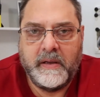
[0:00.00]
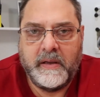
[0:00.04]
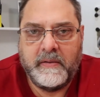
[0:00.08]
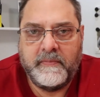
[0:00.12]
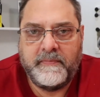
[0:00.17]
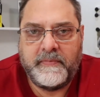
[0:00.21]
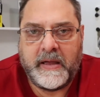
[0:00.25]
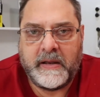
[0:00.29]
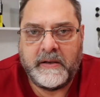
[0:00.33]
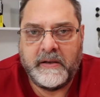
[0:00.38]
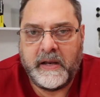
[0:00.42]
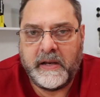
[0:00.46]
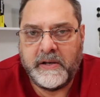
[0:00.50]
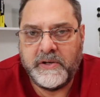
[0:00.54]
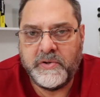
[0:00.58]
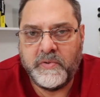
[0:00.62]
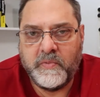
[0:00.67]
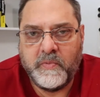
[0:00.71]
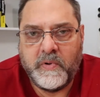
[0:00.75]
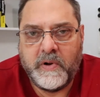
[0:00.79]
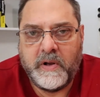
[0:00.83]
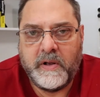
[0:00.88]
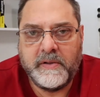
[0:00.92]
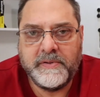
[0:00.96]

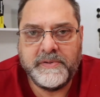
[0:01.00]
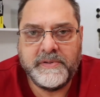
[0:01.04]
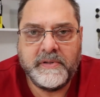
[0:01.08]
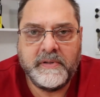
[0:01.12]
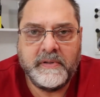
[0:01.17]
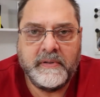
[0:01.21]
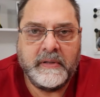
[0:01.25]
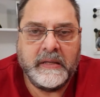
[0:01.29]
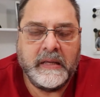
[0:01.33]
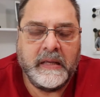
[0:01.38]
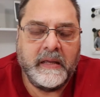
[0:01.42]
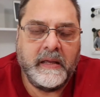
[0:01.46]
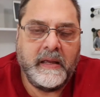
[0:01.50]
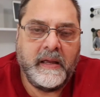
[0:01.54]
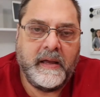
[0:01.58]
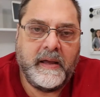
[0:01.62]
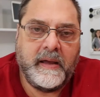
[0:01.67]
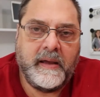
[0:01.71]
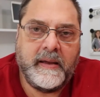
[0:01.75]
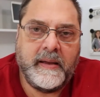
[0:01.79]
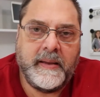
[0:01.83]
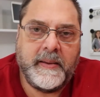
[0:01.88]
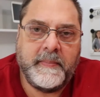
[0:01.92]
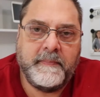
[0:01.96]
foundation walls.
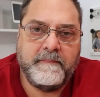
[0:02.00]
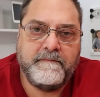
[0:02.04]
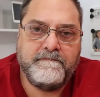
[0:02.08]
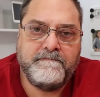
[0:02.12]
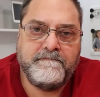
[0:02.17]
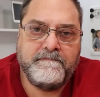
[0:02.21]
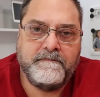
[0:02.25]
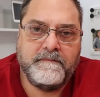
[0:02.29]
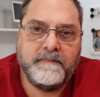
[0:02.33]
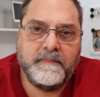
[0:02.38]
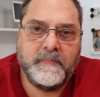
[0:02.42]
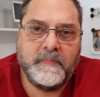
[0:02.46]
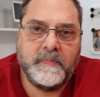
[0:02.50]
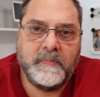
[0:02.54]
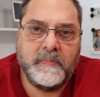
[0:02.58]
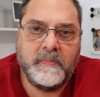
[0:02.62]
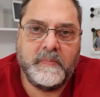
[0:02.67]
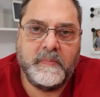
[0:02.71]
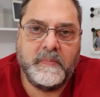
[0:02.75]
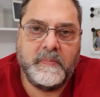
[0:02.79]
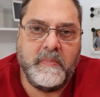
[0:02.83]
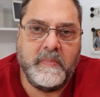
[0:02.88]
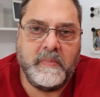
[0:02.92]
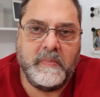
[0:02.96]
So
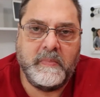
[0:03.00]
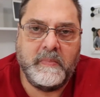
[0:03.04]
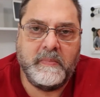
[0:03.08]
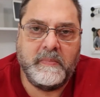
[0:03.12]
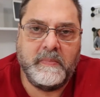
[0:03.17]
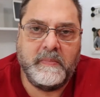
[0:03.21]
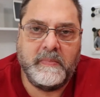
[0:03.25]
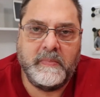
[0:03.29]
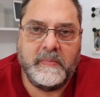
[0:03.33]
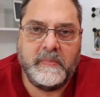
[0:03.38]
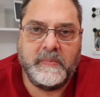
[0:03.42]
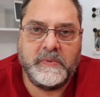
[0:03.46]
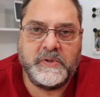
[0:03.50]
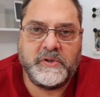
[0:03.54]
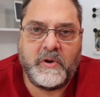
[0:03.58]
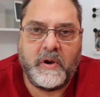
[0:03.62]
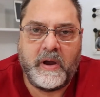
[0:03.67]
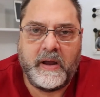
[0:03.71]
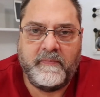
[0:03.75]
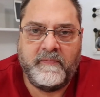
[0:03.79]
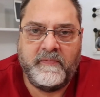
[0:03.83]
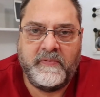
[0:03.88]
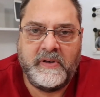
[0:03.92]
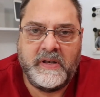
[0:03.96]

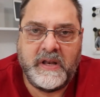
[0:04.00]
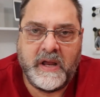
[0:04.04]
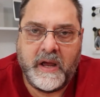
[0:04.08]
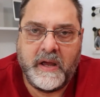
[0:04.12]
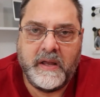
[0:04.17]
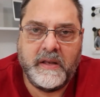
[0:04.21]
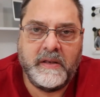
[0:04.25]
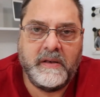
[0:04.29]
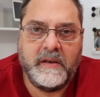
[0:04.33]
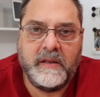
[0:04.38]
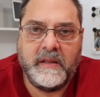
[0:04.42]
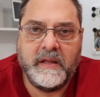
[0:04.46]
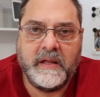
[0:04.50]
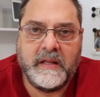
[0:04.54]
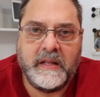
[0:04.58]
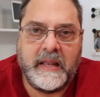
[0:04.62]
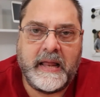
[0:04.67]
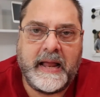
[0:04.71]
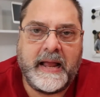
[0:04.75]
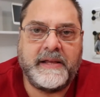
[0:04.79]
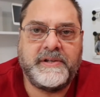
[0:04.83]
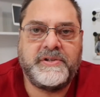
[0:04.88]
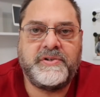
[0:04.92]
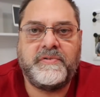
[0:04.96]
I've done the
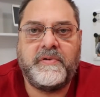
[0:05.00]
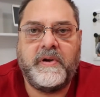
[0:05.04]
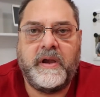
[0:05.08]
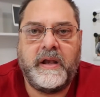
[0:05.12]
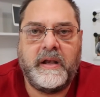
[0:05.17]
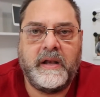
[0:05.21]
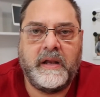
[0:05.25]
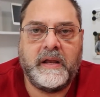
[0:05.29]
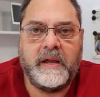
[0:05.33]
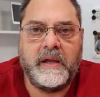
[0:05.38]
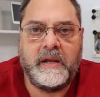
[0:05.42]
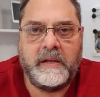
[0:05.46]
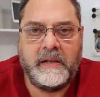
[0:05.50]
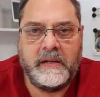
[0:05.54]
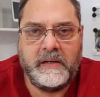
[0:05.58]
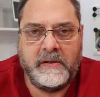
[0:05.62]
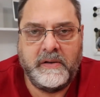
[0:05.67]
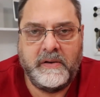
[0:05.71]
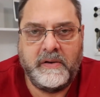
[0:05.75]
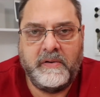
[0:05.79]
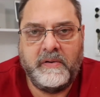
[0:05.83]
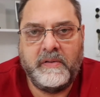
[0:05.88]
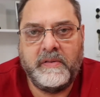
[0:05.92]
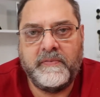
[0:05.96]
class training. I need
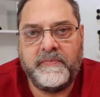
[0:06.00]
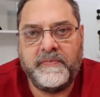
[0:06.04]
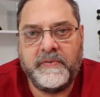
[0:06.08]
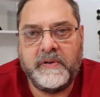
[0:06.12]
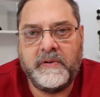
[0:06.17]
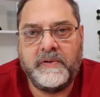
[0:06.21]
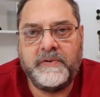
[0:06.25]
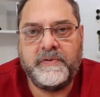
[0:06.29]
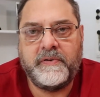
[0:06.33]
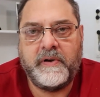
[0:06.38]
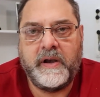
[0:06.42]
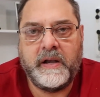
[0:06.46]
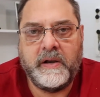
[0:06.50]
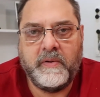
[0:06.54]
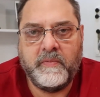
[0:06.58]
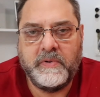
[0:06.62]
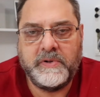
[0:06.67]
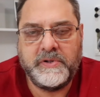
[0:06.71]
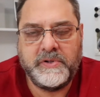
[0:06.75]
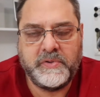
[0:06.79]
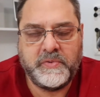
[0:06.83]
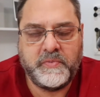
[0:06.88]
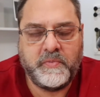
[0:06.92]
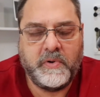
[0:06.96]
to do the field training,
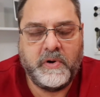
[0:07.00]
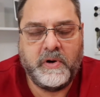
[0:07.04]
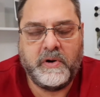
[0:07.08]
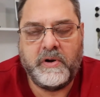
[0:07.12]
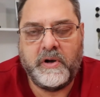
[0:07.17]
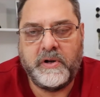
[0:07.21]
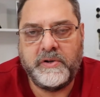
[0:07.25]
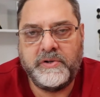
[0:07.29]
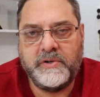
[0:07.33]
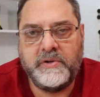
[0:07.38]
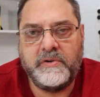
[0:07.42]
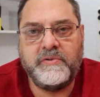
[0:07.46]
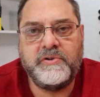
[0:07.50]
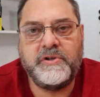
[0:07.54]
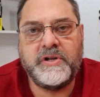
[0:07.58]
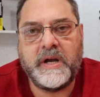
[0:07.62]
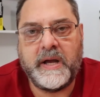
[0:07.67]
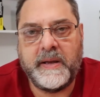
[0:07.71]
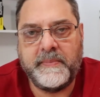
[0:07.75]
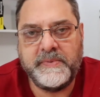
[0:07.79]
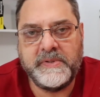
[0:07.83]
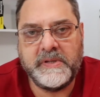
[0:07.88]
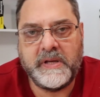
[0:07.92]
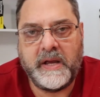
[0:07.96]
which is work on 2
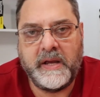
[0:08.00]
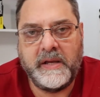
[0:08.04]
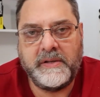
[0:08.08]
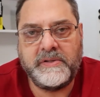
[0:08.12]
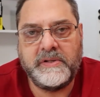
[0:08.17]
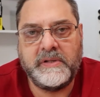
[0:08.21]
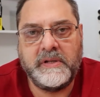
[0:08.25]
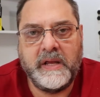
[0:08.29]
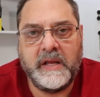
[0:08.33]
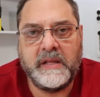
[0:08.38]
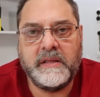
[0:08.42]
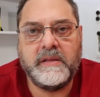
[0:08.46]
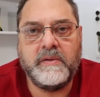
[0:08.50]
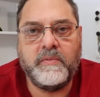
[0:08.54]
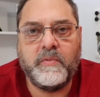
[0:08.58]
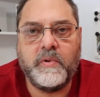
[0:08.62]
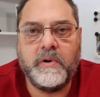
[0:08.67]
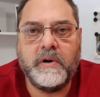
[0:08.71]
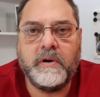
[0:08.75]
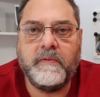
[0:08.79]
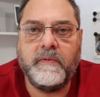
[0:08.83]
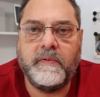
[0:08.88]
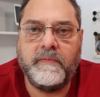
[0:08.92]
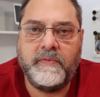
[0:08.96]
job sites and get the
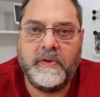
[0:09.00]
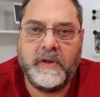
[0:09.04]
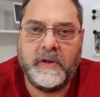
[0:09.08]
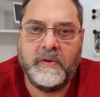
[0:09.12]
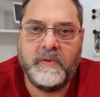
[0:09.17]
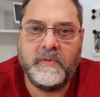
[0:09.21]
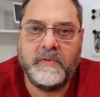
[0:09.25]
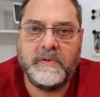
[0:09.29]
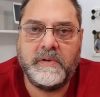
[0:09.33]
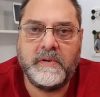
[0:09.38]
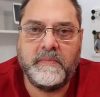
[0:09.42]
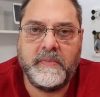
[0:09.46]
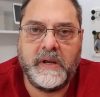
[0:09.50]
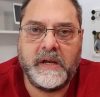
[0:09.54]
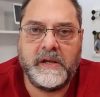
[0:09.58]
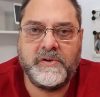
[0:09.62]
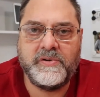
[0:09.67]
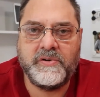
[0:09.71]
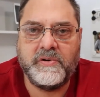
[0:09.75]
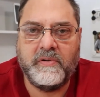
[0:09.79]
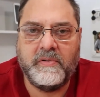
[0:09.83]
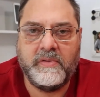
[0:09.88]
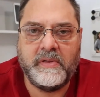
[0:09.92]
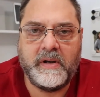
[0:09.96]
work reviewed to make
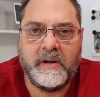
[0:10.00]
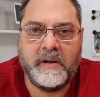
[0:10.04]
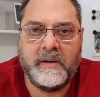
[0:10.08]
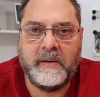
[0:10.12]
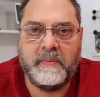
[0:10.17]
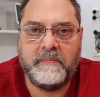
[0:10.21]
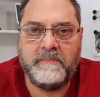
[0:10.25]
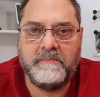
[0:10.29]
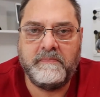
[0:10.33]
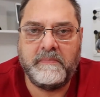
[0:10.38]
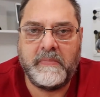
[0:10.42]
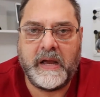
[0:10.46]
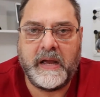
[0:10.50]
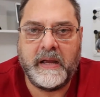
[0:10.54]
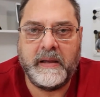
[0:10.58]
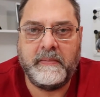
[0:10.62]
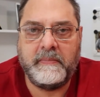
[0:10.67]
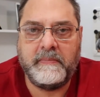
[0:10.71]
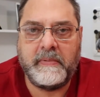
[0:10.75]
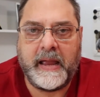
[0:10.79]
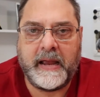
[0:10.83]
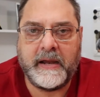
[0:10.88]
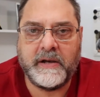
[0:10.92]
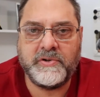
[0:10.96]
sure that I
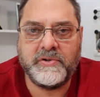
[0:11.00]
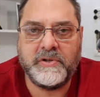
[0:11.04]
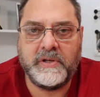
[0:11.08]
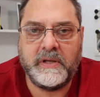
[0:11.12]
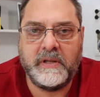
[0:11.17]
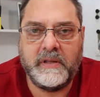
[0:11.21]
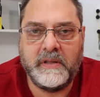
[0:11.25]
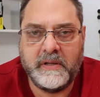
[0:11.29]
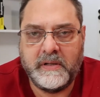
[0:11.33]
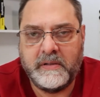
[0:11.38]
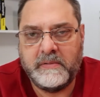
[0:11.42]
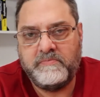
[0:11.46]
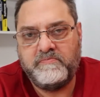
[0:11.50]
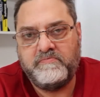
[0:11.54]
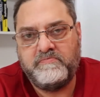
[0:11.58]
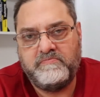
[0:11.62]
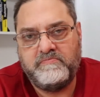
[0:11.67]
actually, the